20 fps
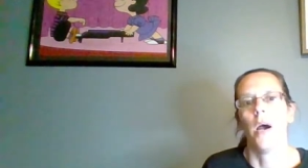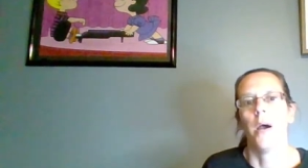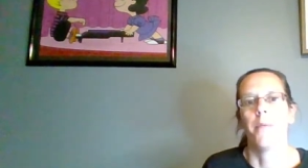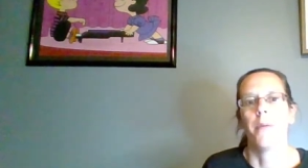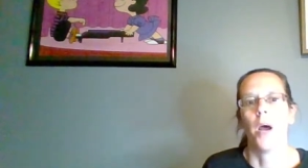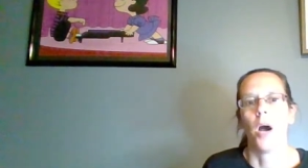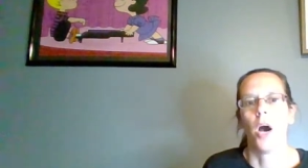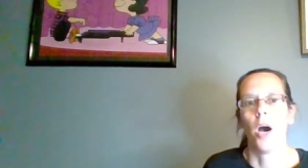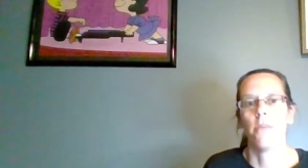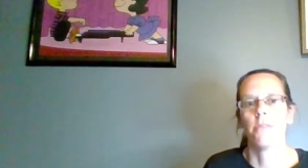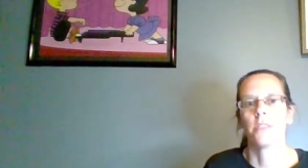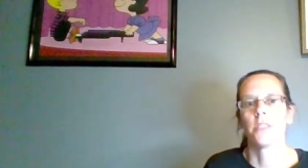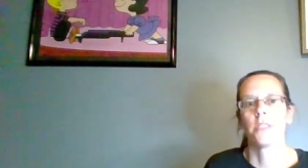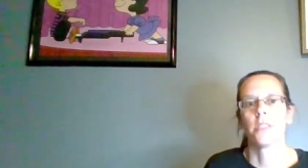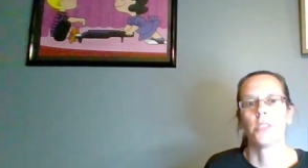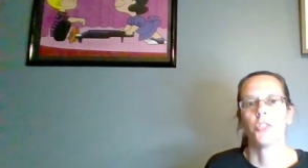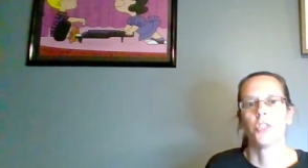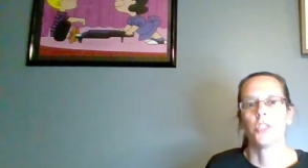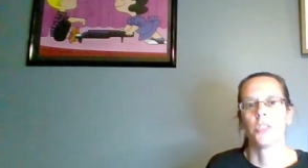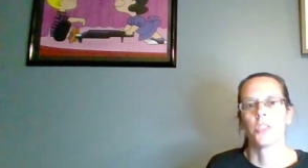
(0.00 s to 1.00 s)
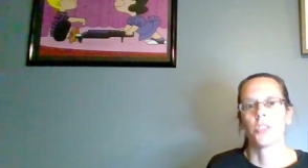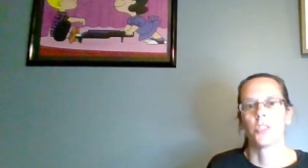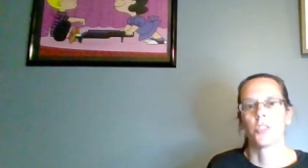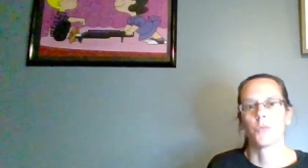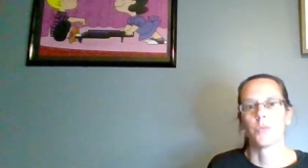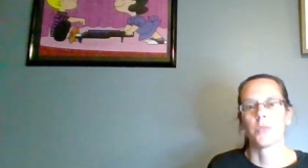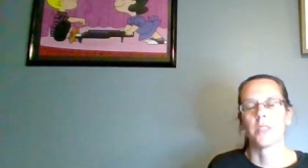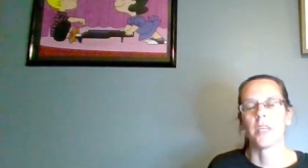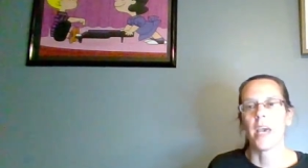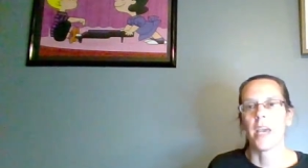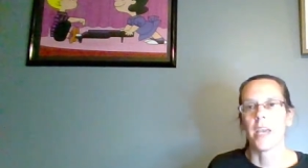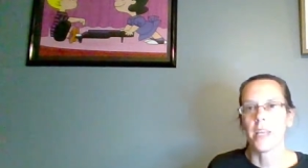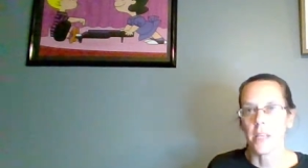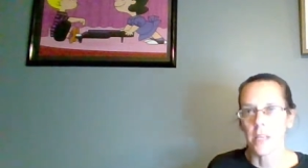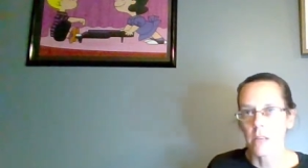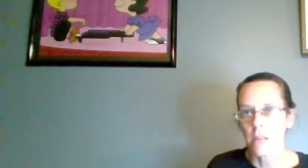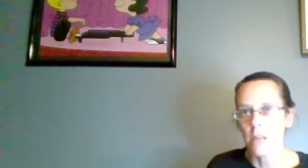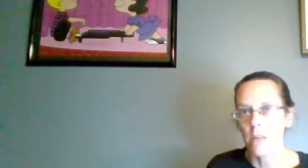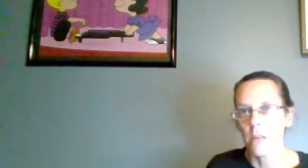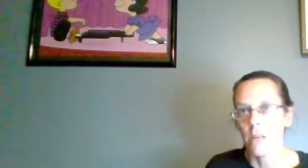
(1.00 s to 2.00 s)
I mean, obviously, Jesus was
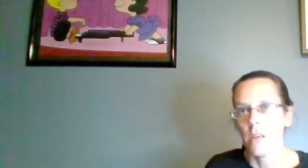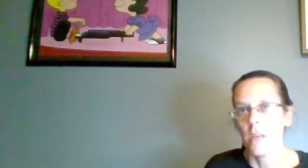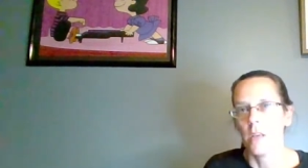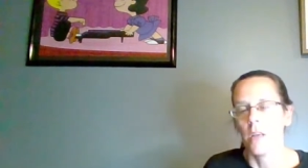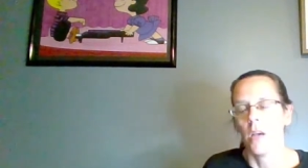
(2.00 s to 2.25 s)
hated.